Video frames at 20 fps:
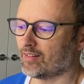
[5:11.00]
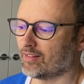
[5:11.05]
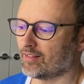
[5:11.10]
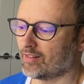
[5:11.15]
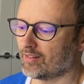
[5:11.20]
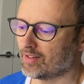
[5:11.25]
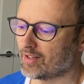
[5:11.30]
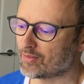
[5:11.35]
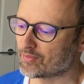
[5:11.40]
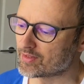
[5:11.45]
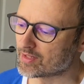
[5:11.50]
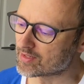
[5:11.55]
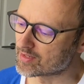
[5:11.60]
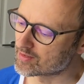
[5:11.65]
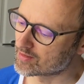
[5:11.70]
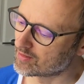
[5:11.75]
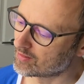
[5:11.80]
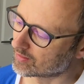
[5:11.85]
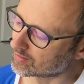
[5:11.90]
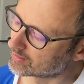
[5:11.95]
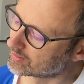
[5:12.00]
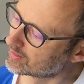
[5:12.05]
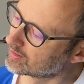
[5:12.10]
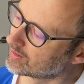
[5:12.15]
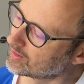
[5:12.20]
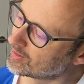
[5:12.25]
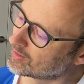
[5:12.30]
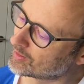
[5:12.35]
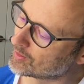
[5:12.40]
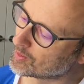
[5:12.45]
left in stock.
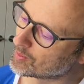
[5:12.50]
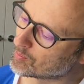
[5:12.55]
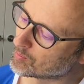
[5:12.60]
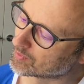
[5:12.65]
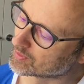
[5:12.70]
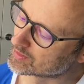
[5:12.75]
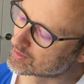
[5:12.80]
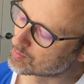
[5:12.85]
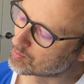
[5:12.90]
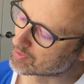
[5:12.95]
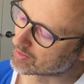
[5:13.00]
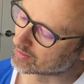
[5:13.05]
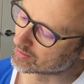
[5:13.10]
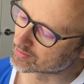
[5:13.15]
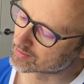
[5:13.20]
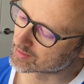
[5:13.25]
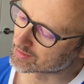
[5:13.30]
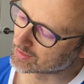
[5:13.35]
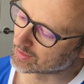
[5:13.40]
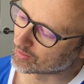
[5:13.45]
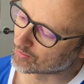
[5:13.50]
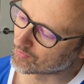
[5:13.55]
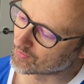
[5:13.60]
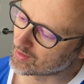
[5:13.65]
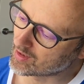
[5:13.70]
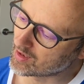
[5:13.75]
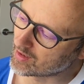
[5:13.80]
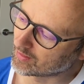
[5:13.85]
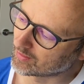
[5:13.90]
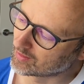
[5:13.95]
Did me a good deal on
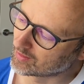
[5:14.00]
that.